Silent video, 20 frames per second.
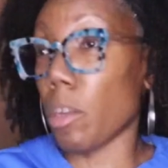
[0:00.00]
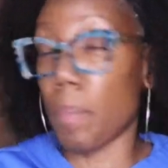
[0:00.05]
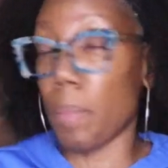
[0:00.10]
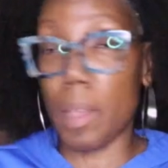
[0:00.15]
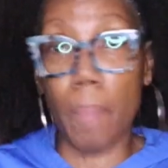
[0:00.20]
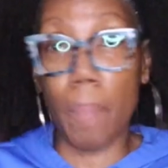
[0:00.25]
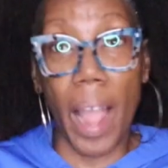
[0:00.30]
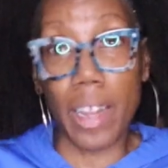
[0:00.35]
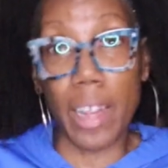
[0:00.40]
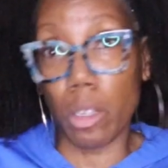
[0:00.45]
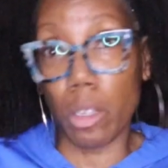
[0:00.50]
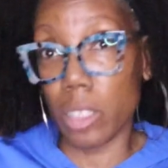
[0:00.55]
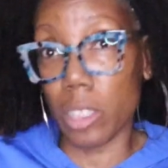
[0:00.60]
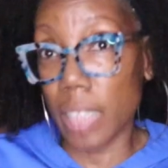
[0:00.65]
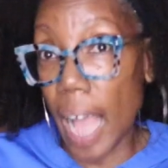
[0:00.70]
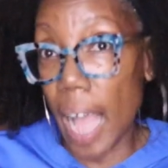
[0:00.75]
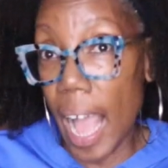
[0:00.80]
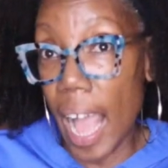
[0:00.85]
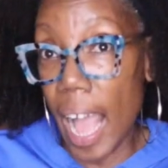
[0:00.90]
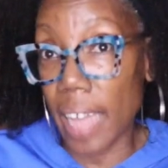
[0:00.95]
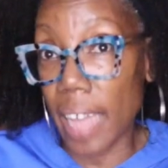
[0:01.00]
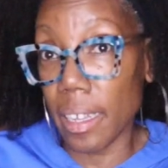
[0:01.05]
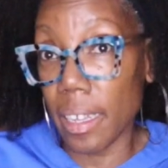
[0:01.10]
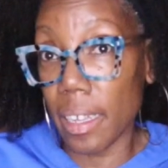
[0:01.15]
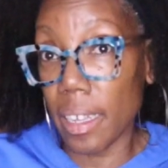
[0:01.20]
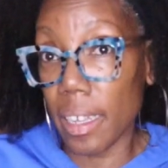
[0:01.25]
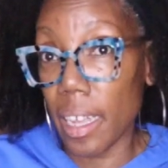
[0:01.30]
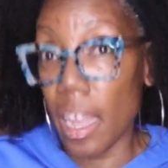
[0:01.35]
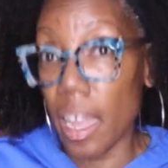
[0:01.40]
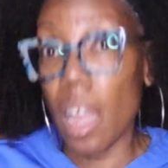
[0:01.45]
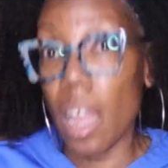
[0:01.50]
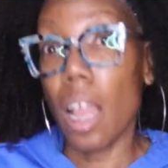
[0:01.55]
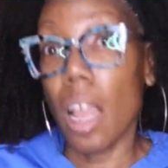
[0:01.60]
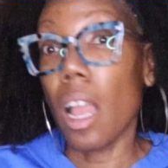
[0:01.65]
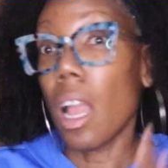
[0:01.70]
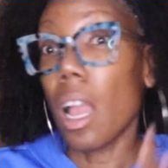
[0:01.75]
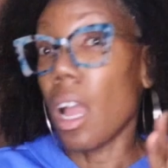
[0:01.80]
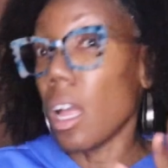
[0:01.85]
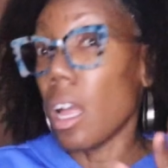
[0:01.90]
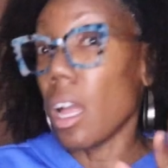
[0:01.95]
to be by your side.
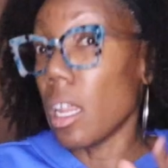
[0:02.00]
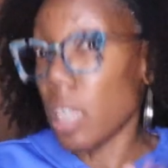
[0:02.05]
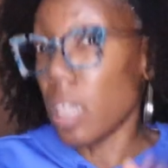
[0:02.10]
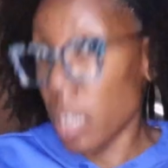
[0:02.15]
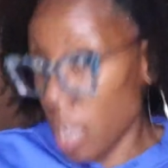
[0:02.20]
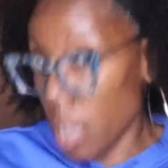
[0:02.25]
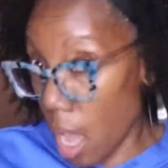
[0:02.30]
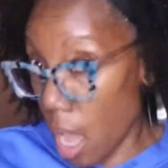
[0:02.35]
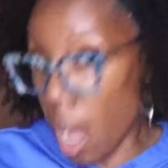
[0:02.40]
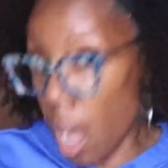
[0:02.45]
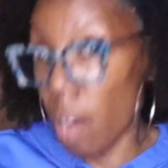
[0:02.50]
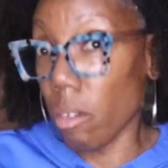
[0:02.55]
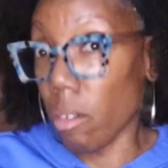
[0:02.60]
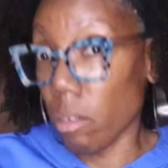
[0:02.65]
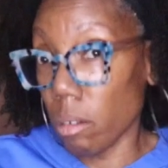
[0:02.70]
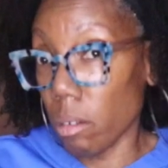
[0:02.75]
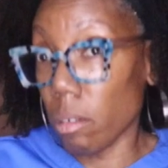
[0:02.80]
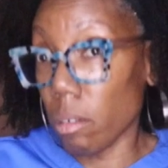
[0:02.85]
No.